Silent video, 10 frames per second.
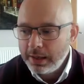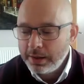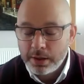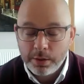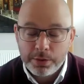
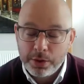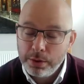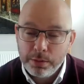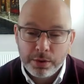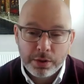So
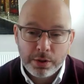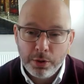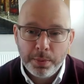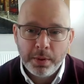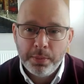two
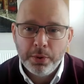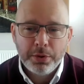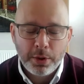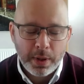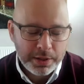super
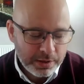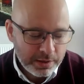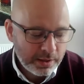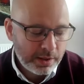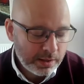important
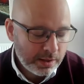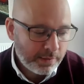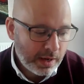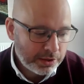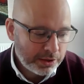questions and things
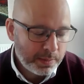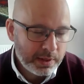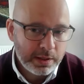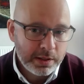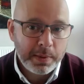I've actually
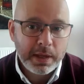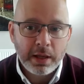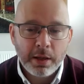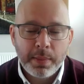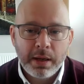been
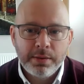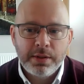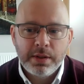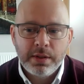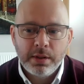speaking
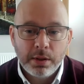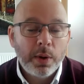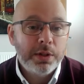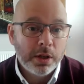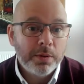about
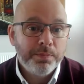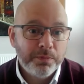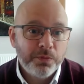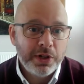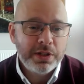quite a lot
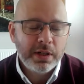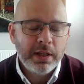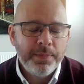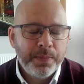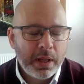
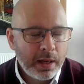recently.